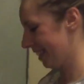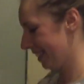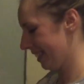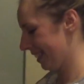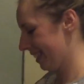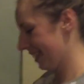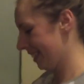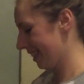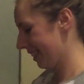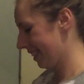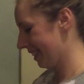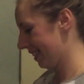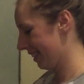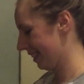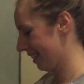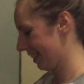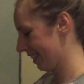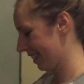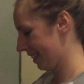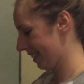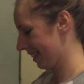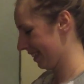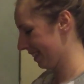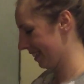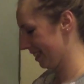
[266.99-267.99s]

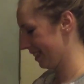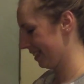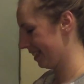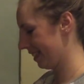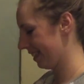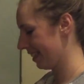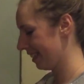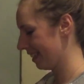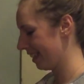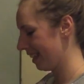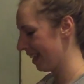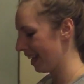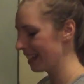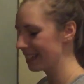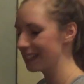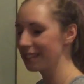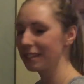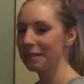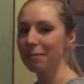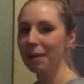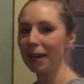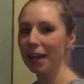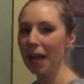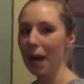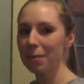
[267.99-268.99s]

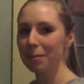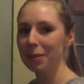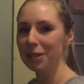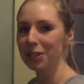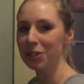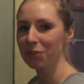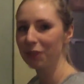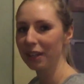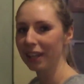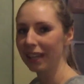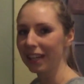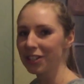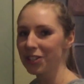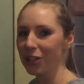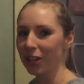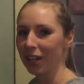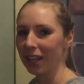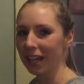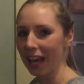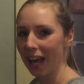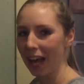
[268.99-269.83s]
it's become a tradition